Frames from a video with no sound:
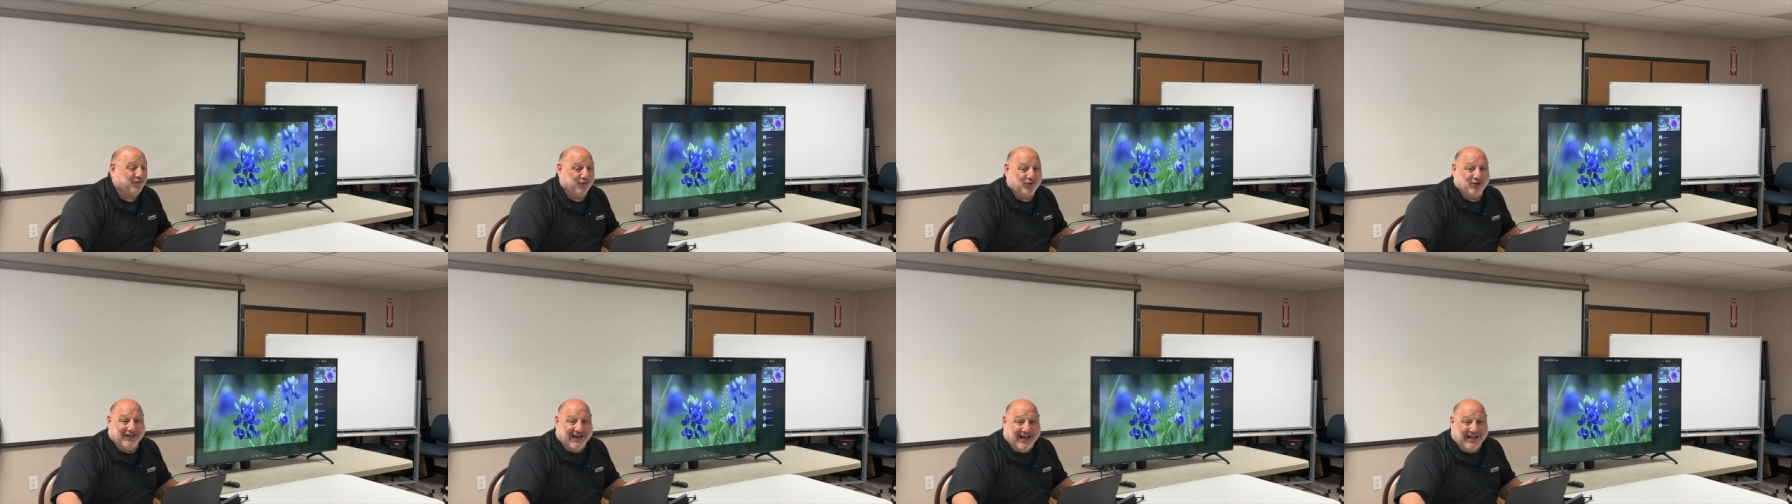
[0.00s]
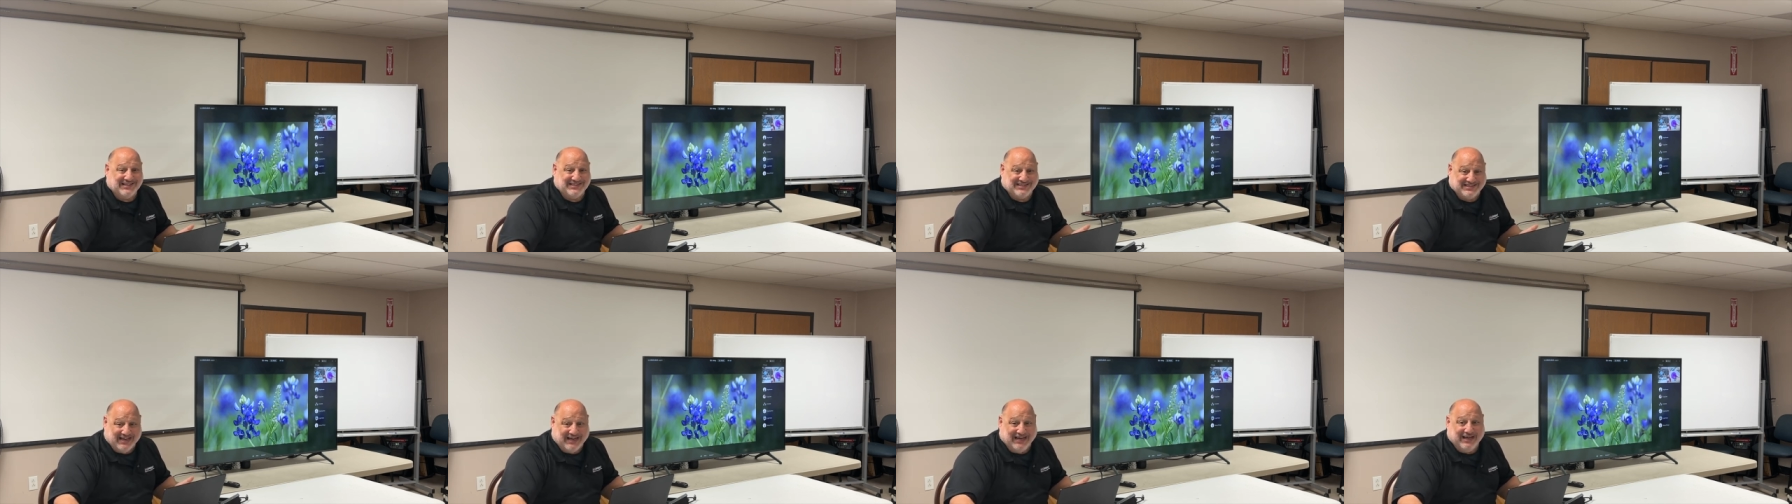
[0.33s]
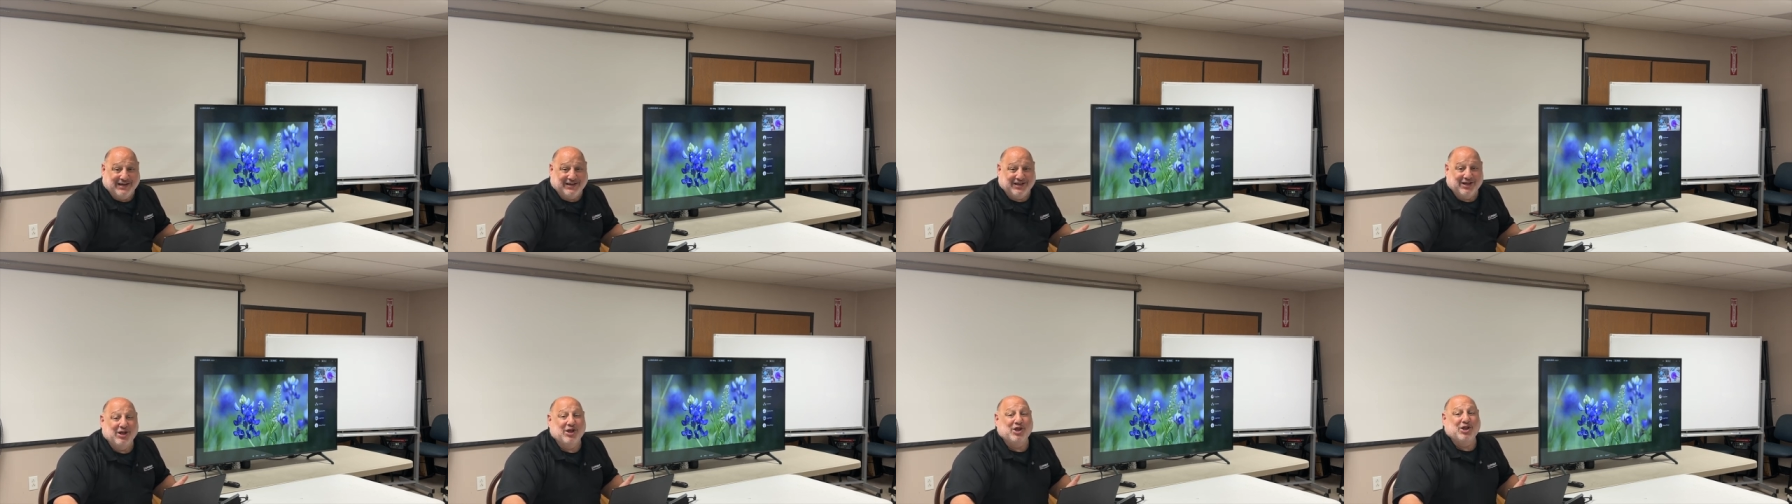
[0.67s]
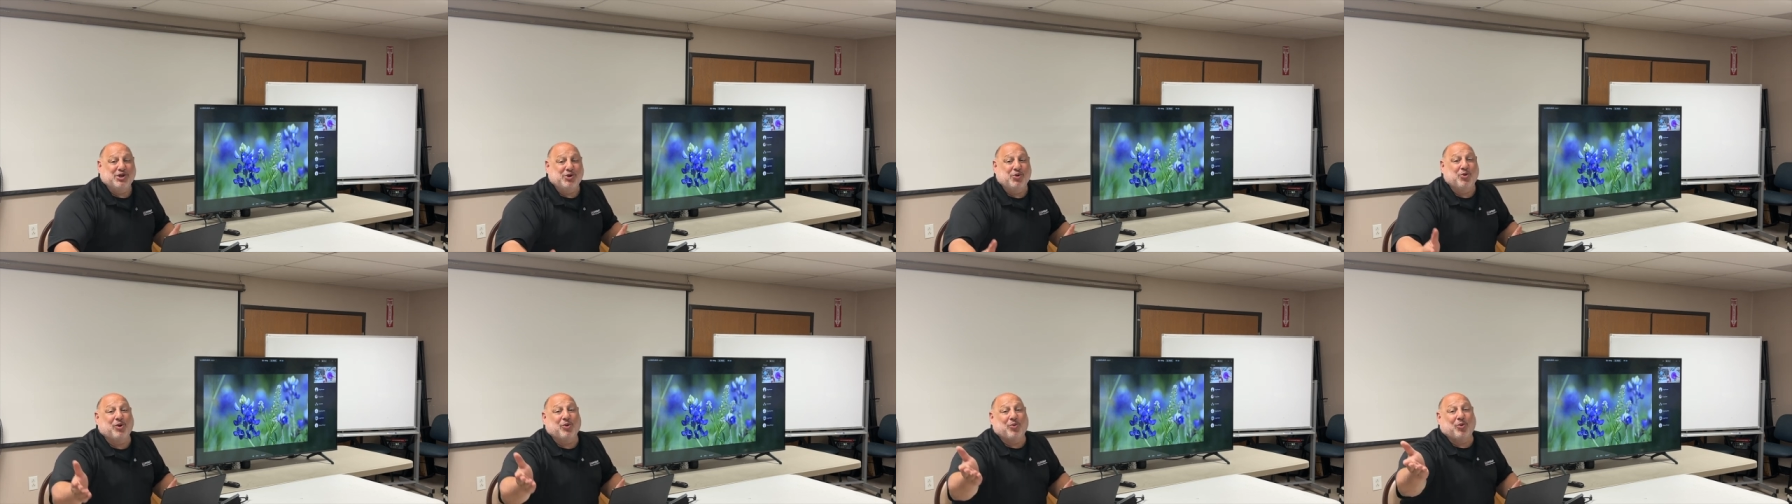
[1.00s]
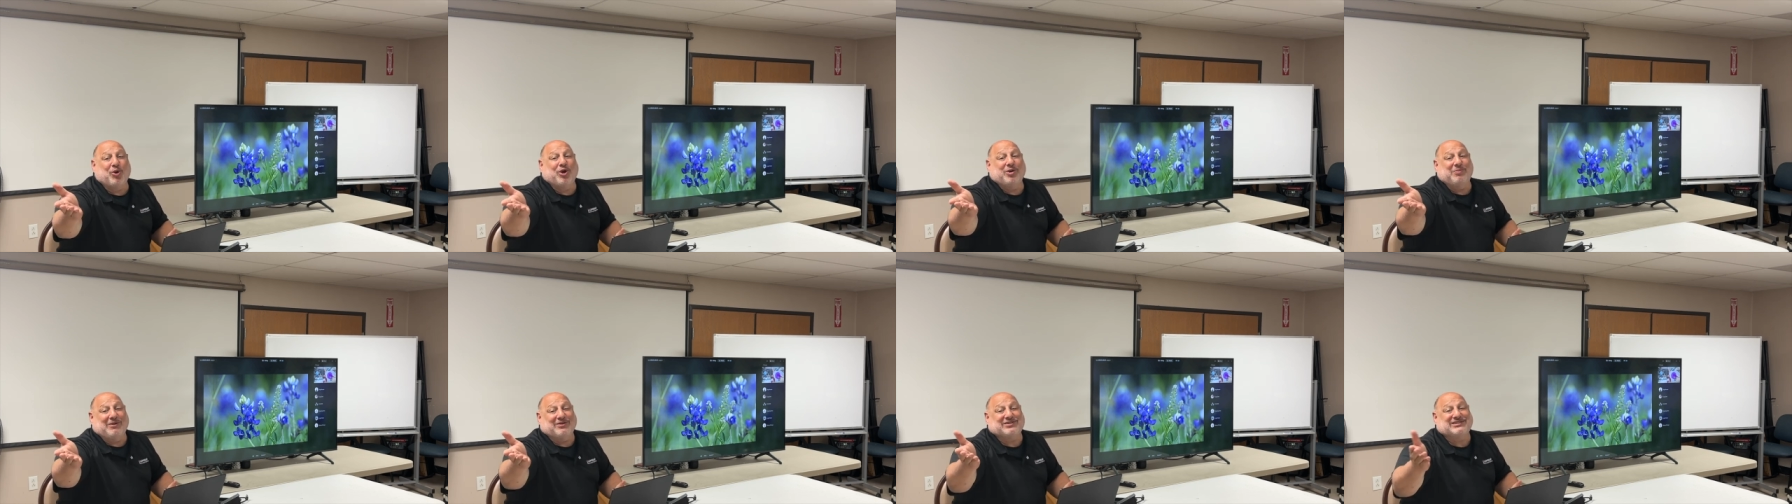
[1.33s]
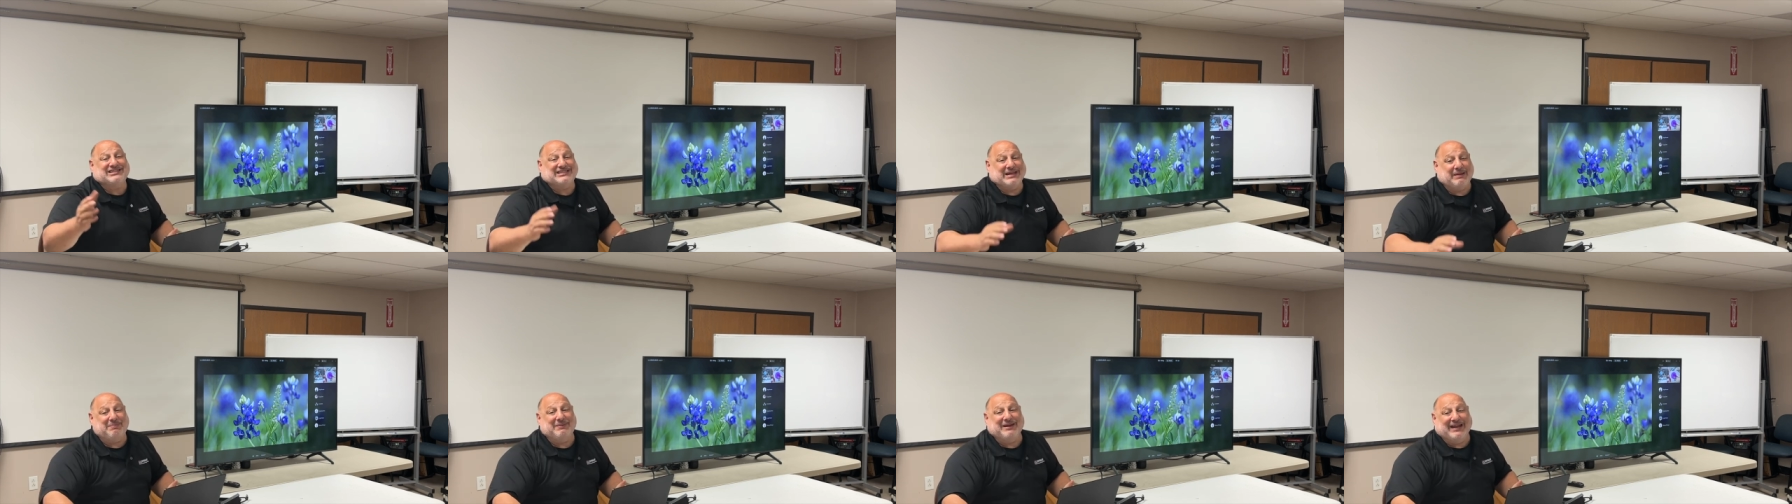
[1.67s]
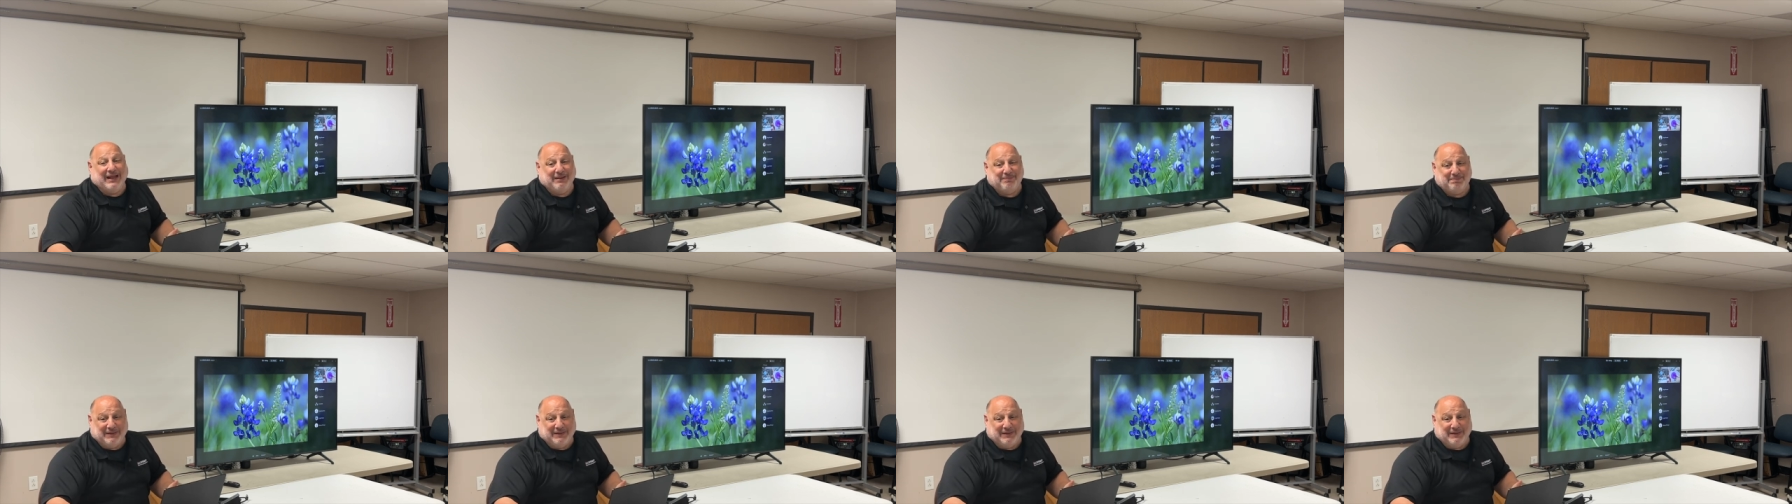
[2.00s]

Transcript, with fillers: for God's sake. You were worried about stepping on